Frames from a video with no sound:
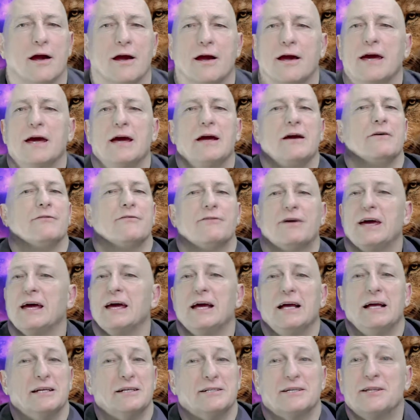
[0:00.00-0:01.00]
King of
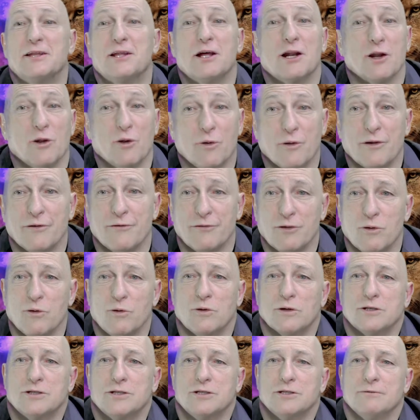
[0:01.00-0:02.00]
Kings and the Lord of
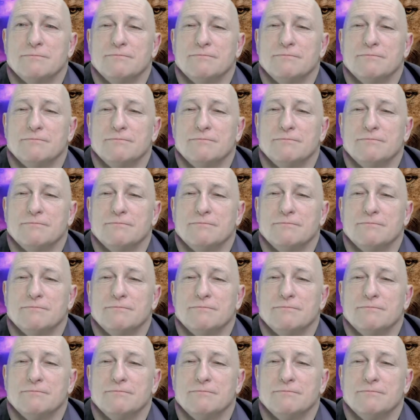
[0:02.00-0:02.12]
Lords.